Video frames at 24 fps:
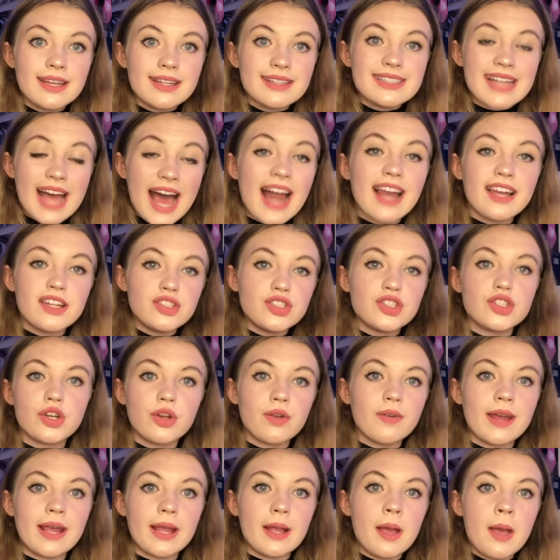to Alan
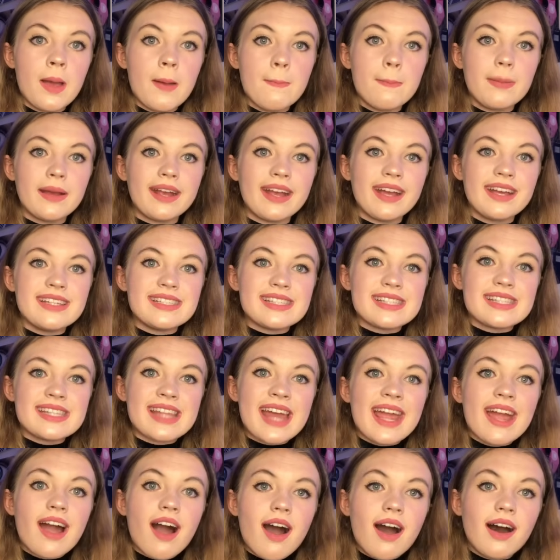Turing because
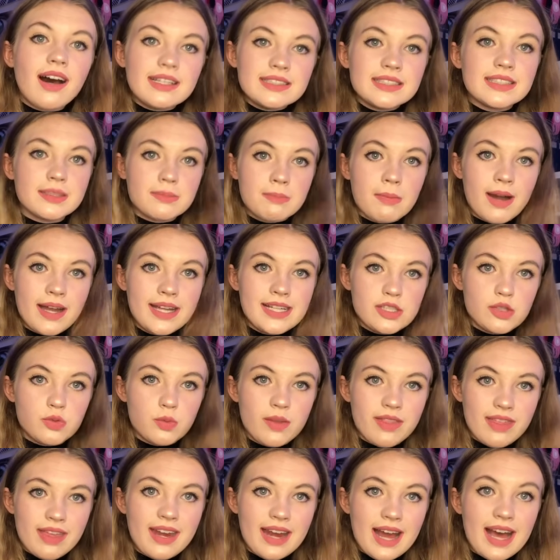they are undermined
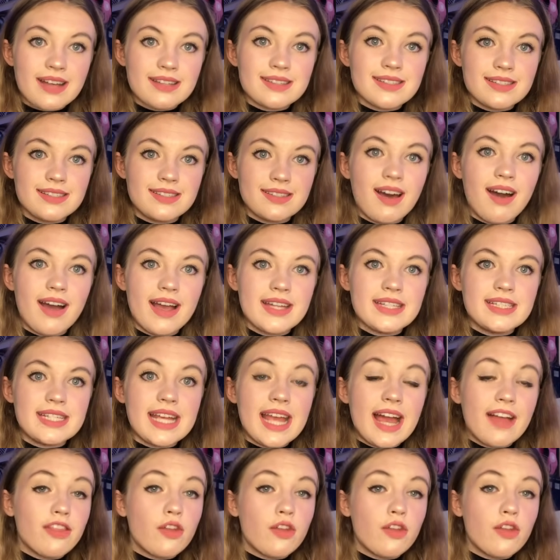within our society,